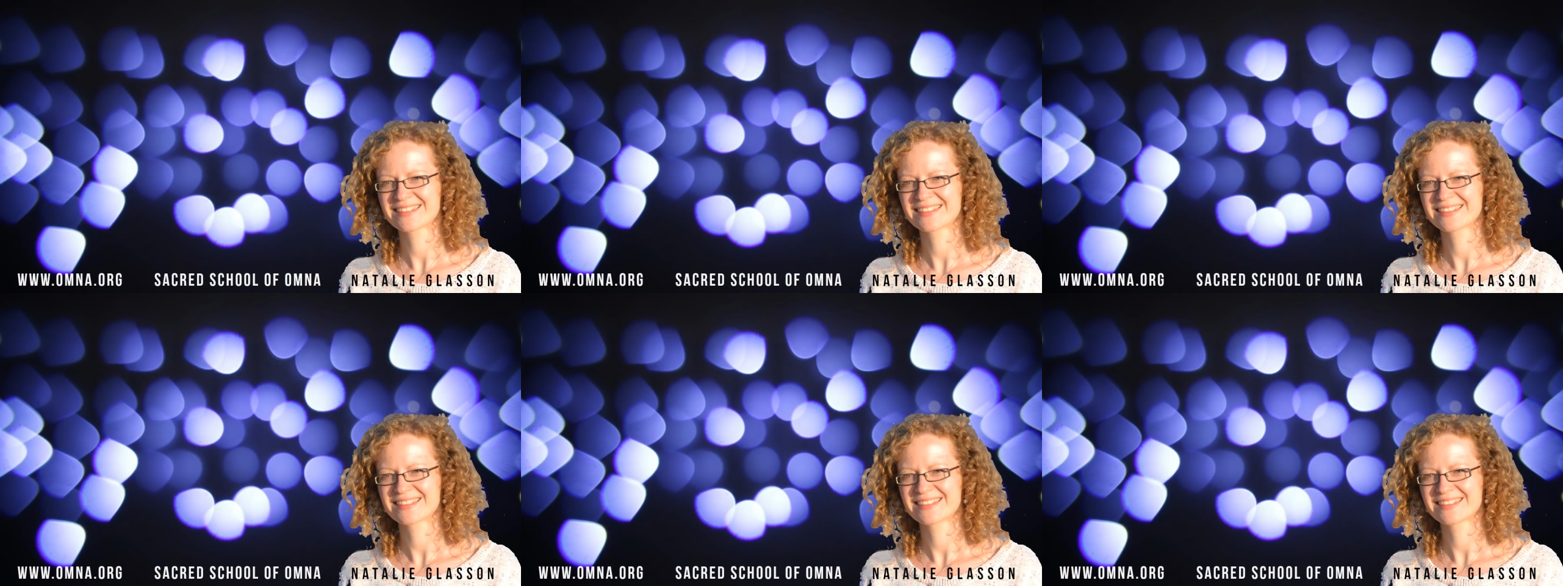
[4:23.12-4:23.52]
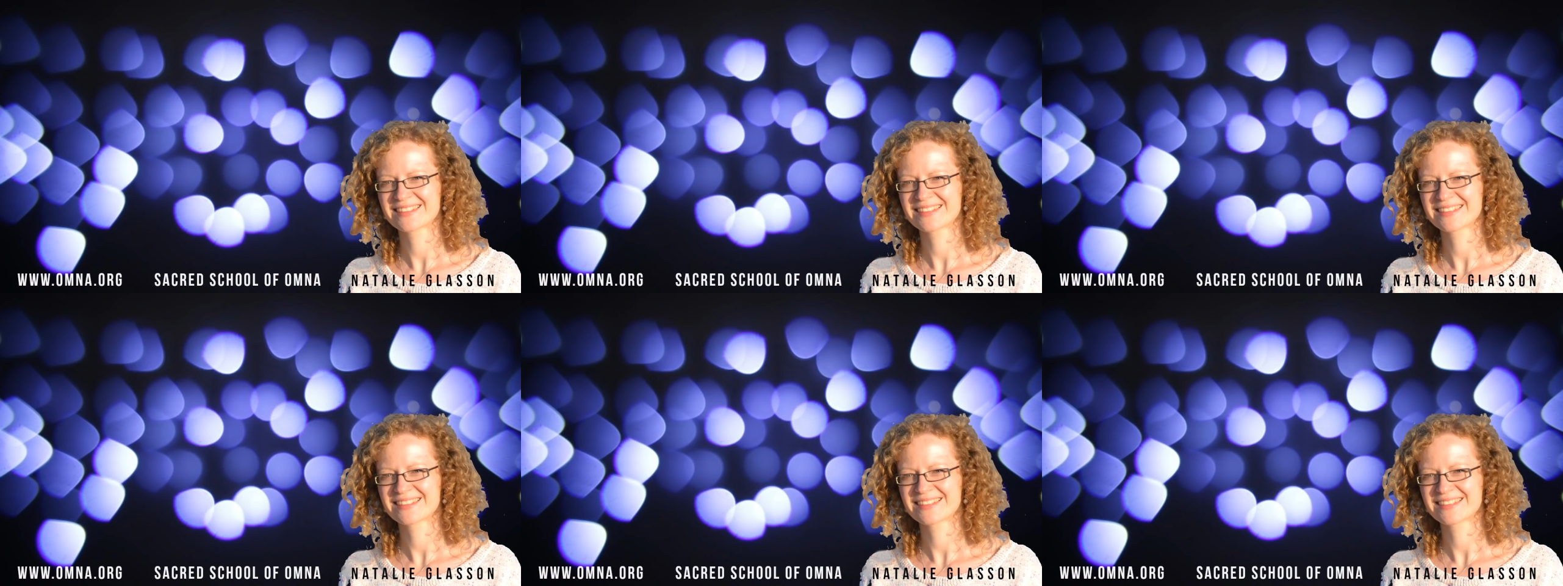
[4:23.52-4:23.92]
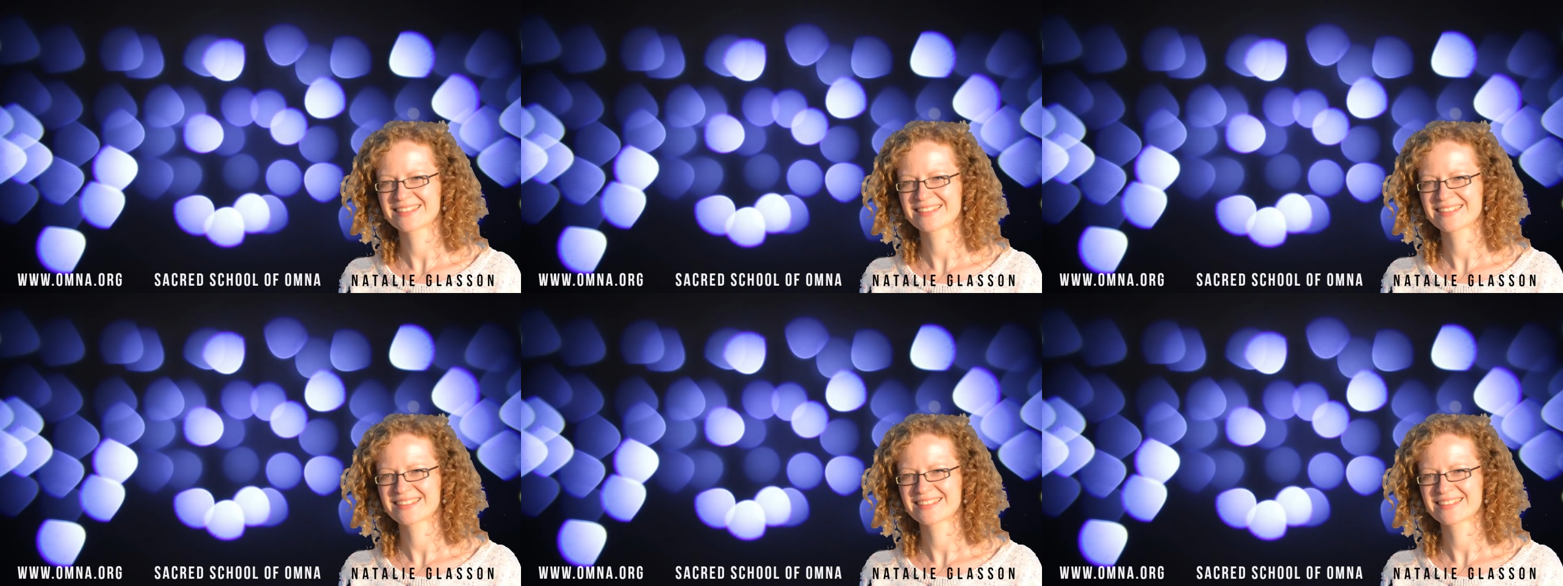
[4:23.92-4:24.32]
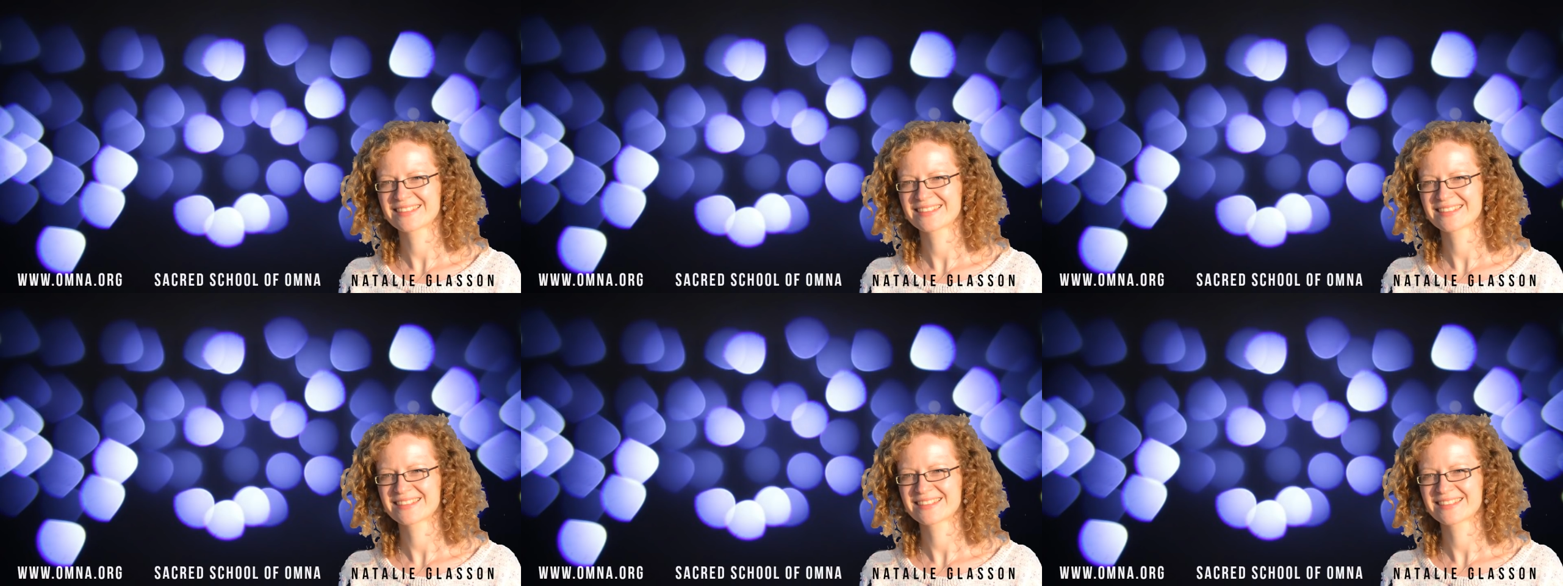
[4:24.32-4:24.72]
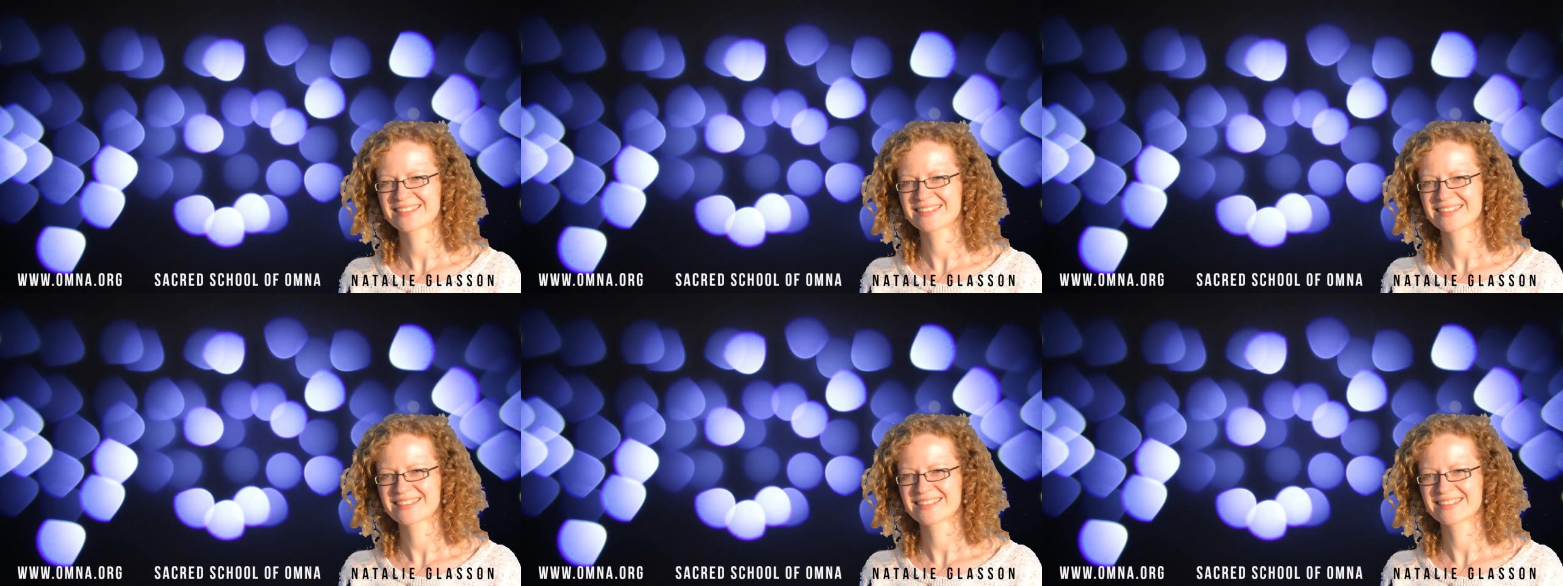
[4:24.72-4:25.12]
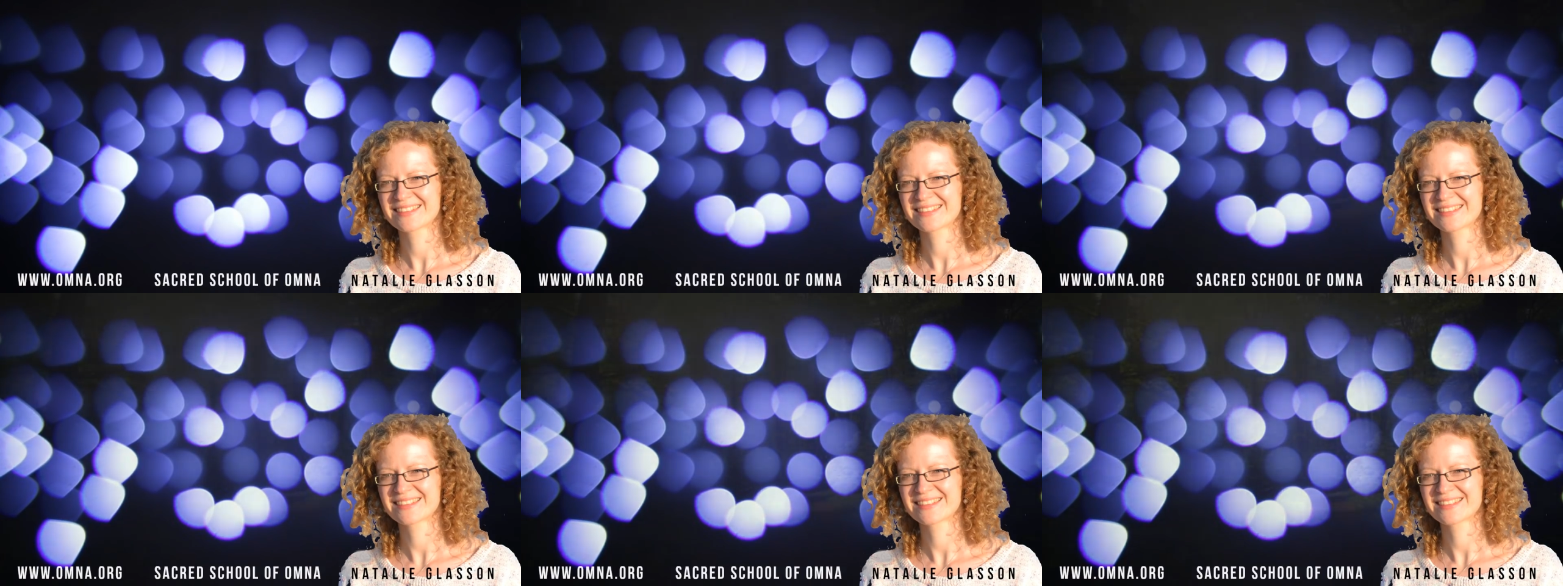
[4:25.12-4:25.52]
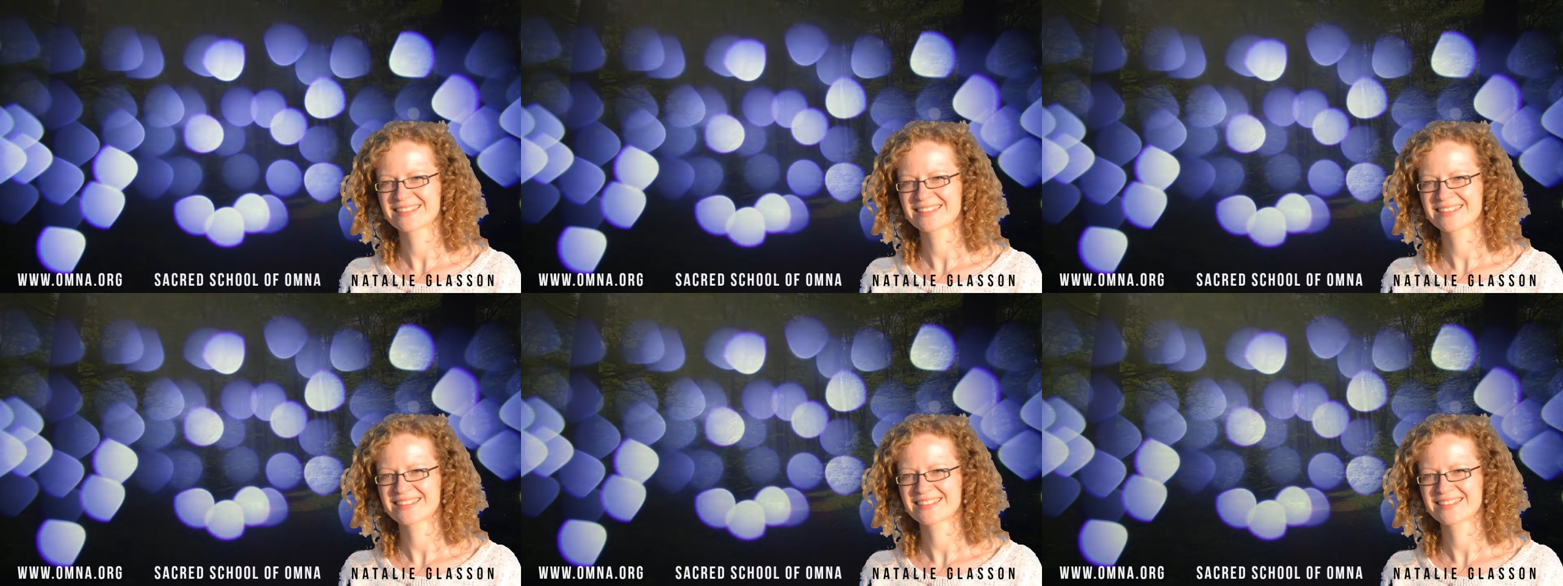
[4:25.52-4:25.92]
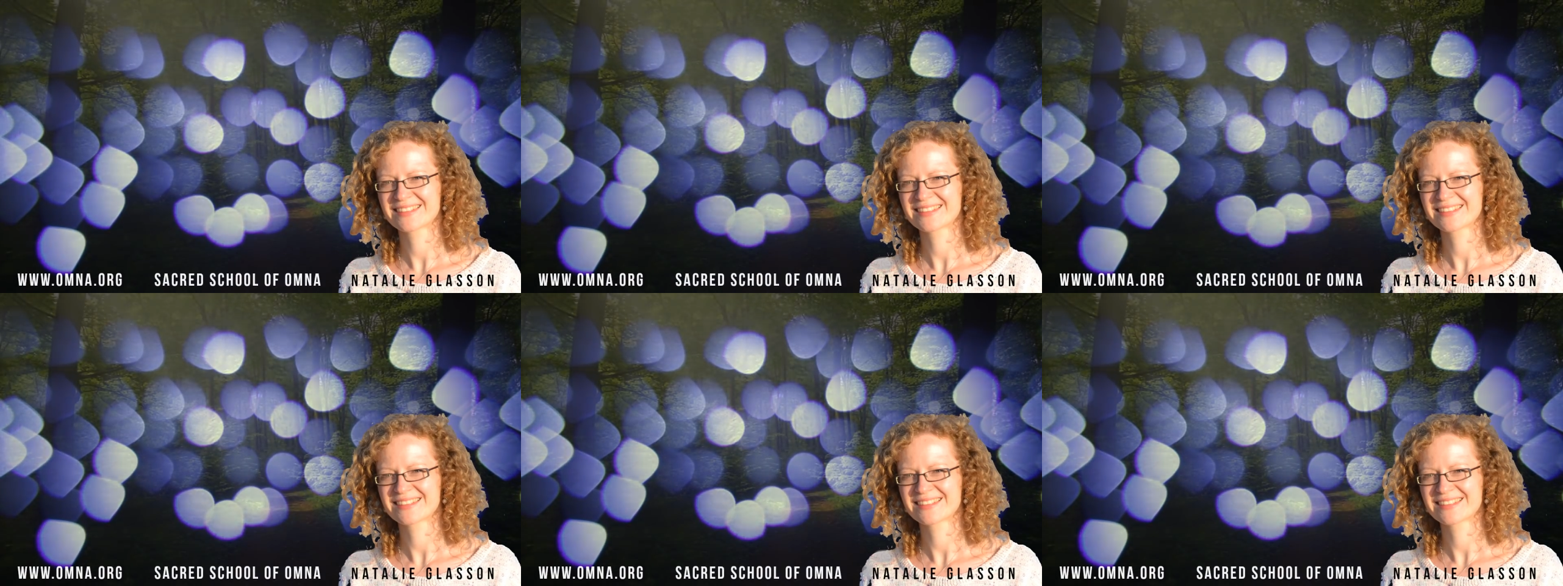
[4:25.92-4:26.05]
Nothing is said.